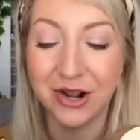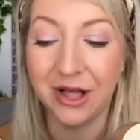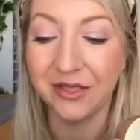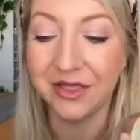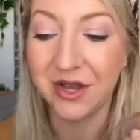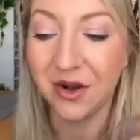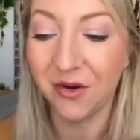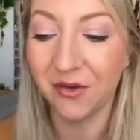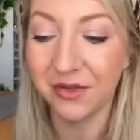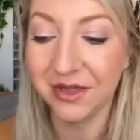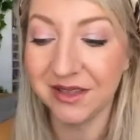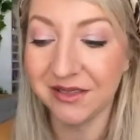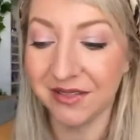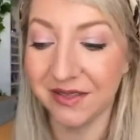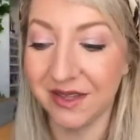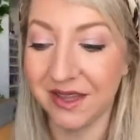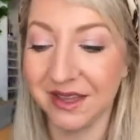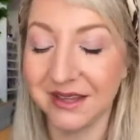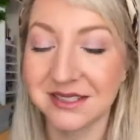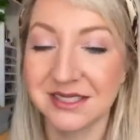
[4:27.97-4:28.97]
Now, the only
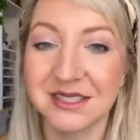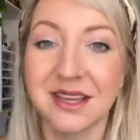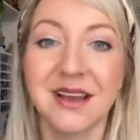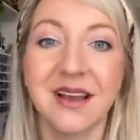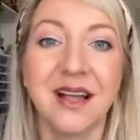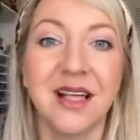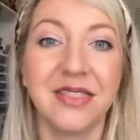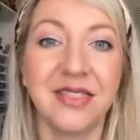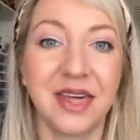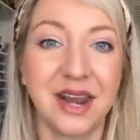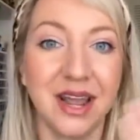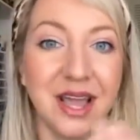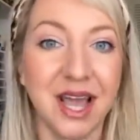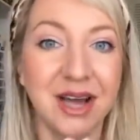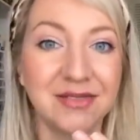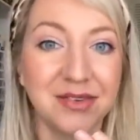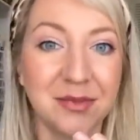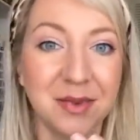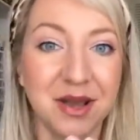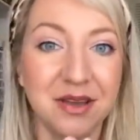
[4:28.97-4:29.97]
things that I
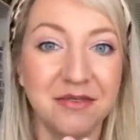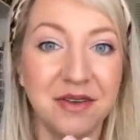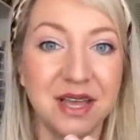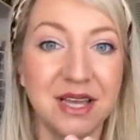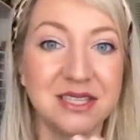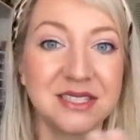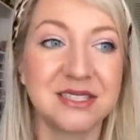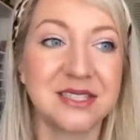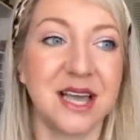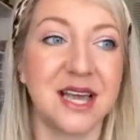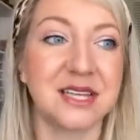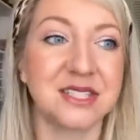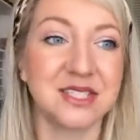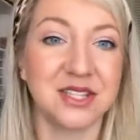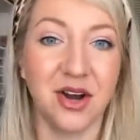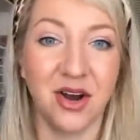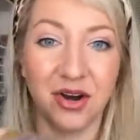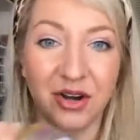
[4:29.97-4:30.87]
have on my face that